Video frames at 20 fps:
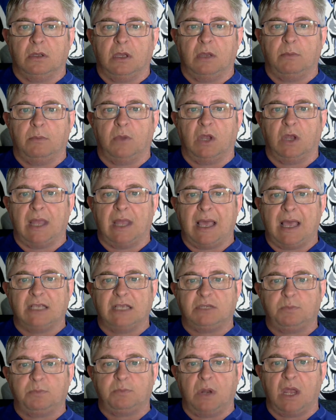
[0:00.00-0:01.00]
And my
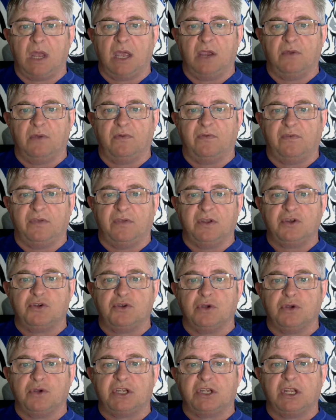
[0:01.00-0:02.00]
last player of
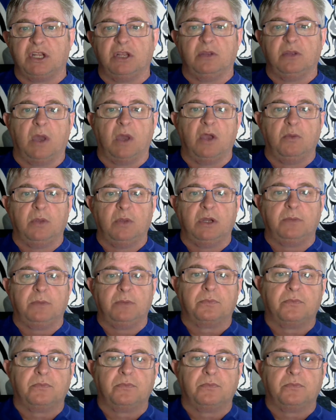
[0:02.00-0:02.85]
interest at the moment